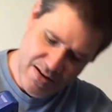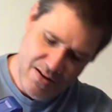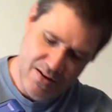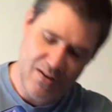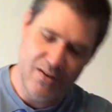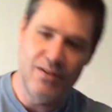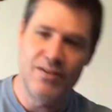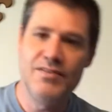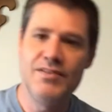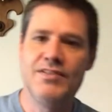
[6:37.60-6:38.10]

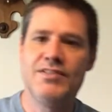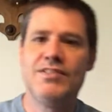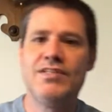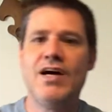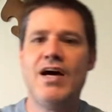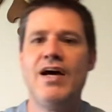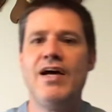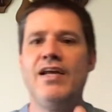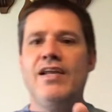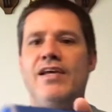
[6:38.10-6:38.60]
on the
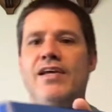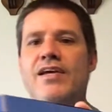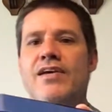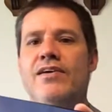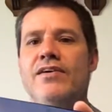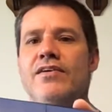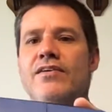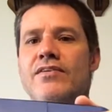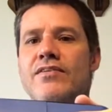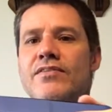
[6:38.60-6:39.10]
side
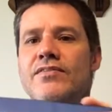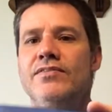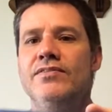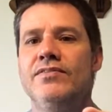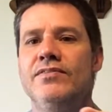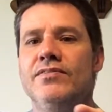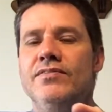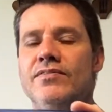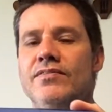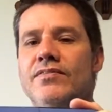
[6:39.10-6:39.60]
here,
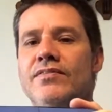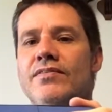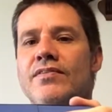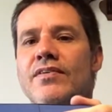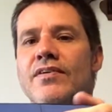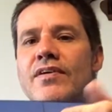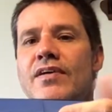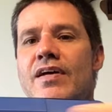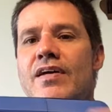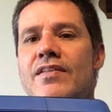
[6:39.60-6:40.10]

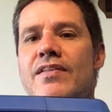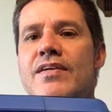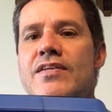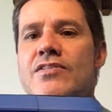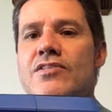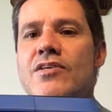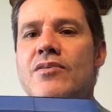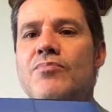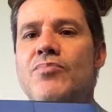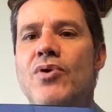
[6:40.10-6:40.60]
in this
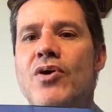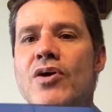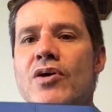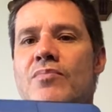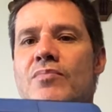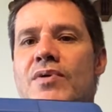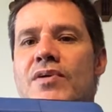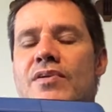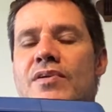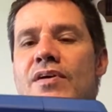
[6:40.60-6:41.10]

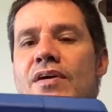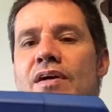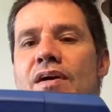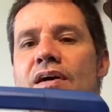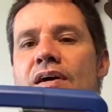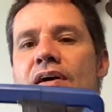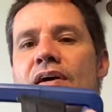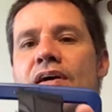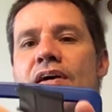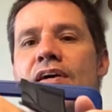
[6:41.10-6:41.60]
compartment,
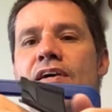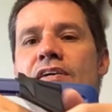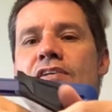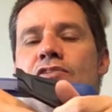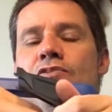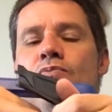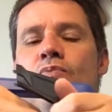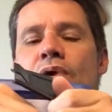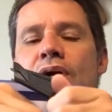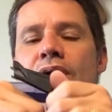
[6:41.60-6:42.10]

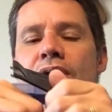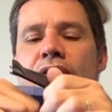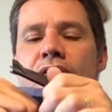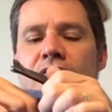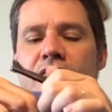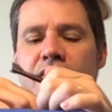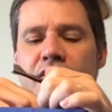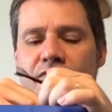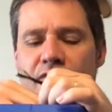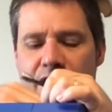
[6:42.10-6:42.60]
is where,
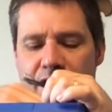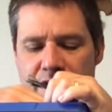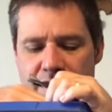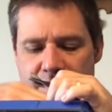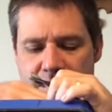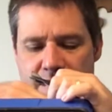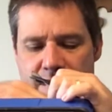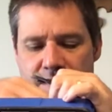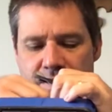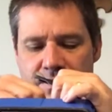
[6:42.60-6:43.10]
let's see if I can get
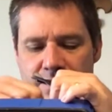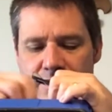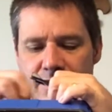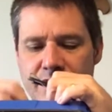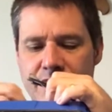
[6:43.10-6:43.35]
it out,